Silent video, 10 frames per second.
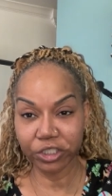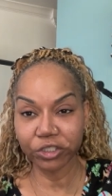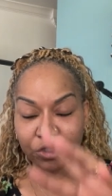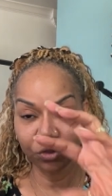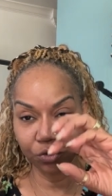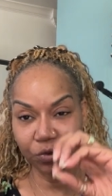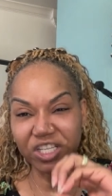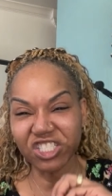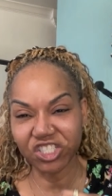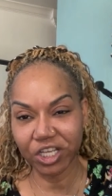So you
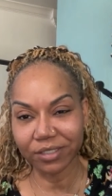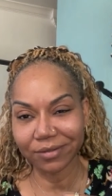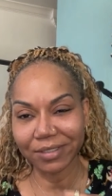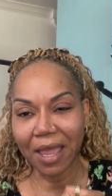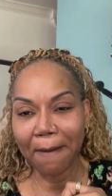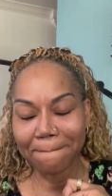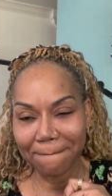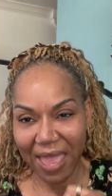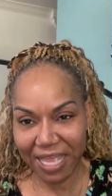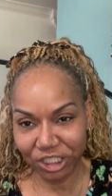can just
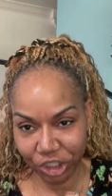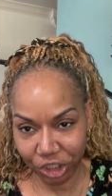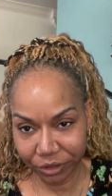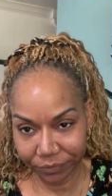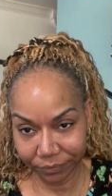imagine,